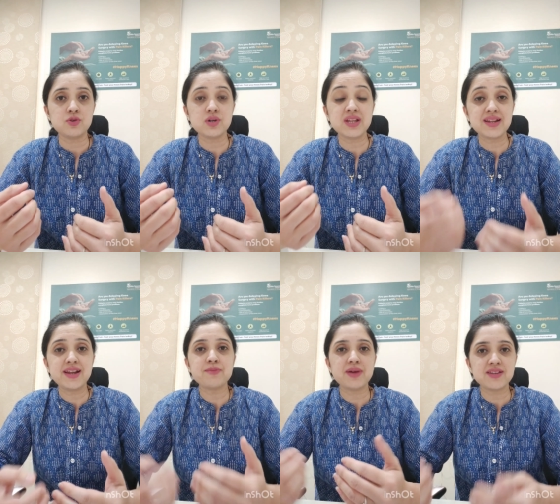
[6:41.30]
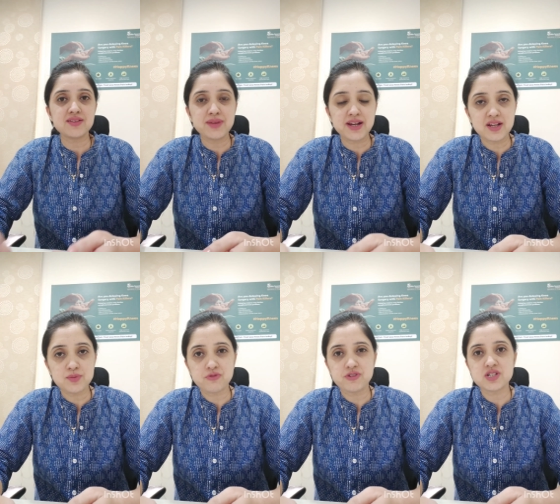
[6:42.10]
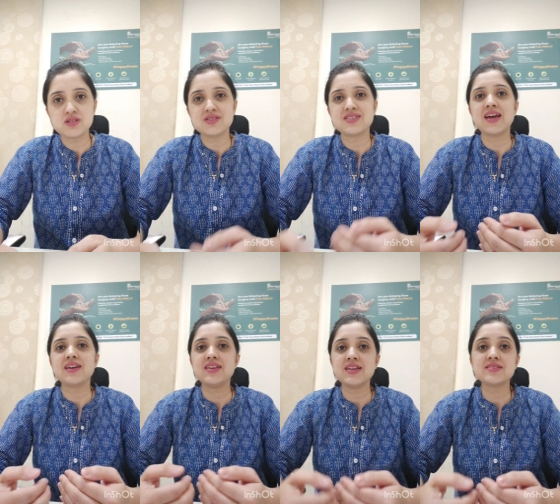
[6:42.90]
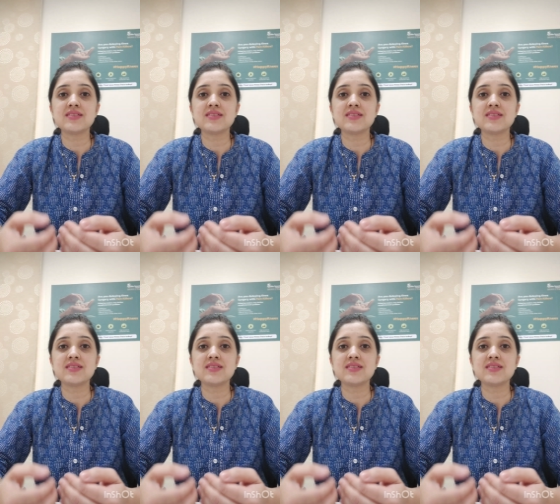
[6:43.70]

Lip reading: declared by the medical professionals that yes,